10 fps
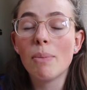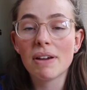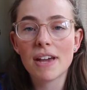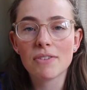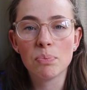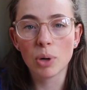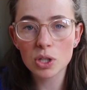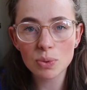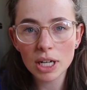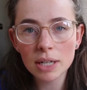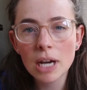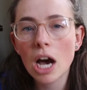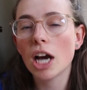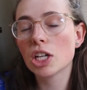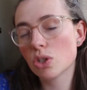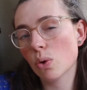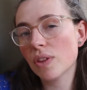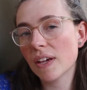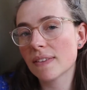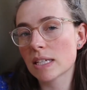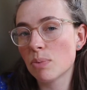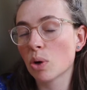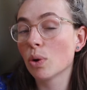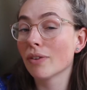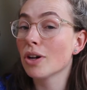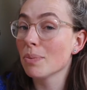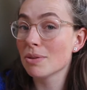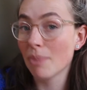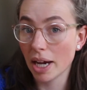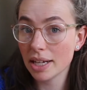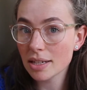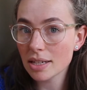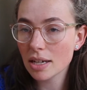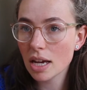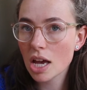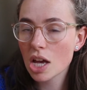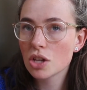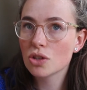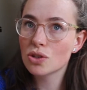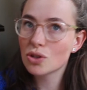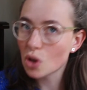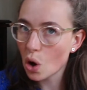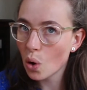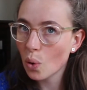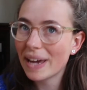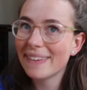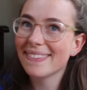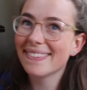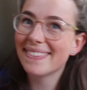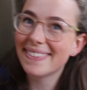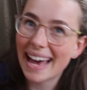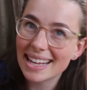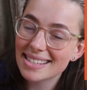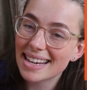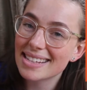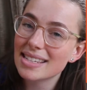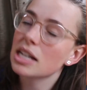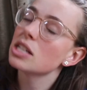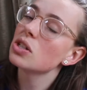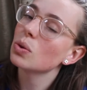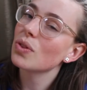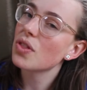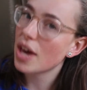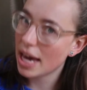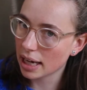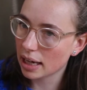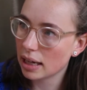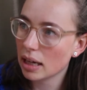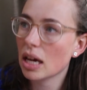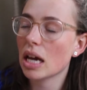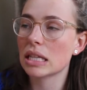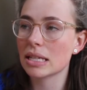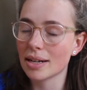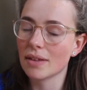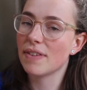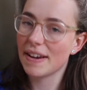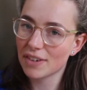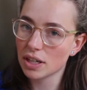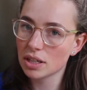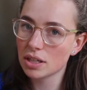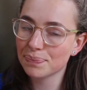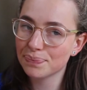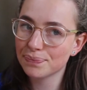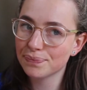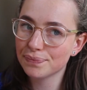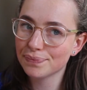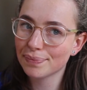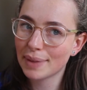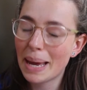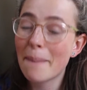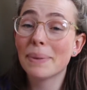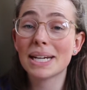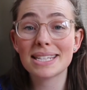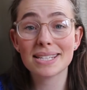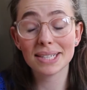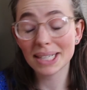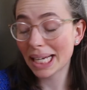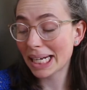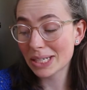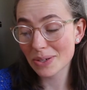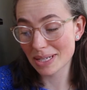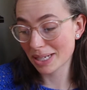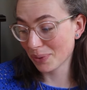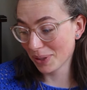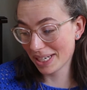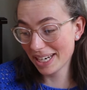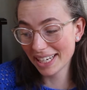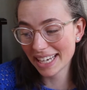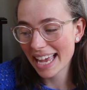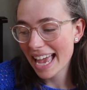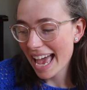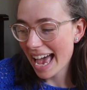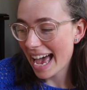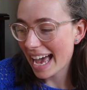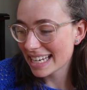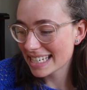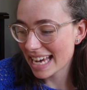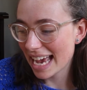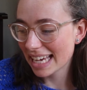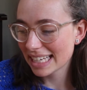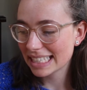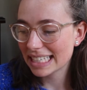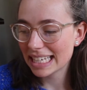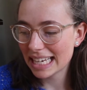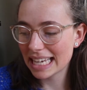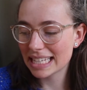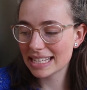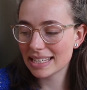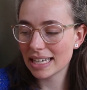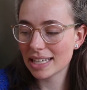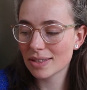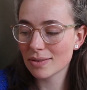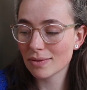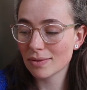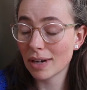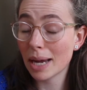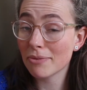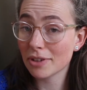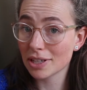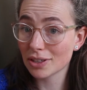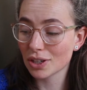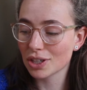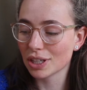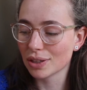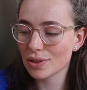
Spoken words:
my favourite books were, I don't think this book would have come to mind. So in that sense, I don't think it's still a favourite. But it's certainly an interesting one. And it's ripe for discussion.